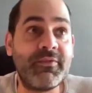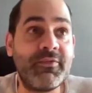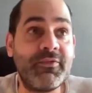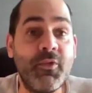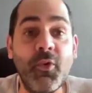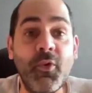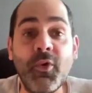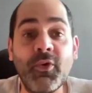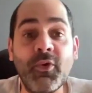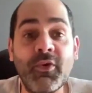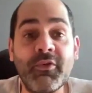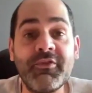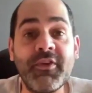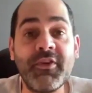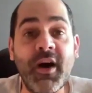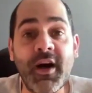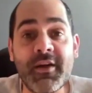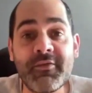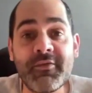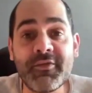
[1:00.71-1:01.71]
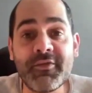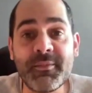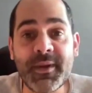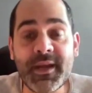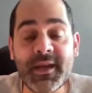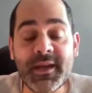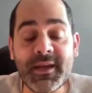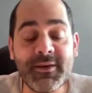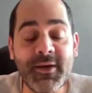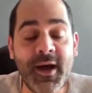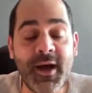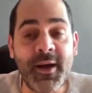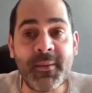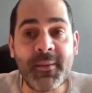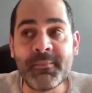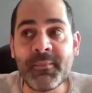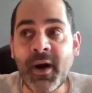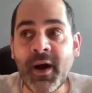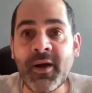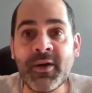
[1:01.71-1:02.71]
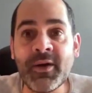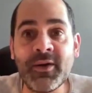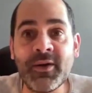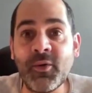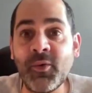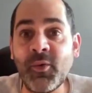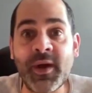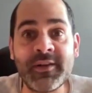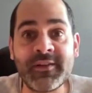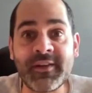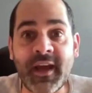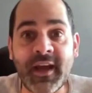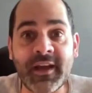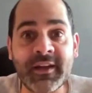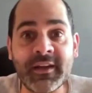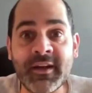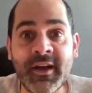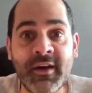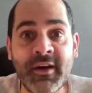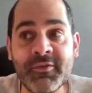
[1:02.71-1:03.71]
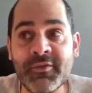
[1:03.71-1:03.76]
4 or 5 for me. I always had a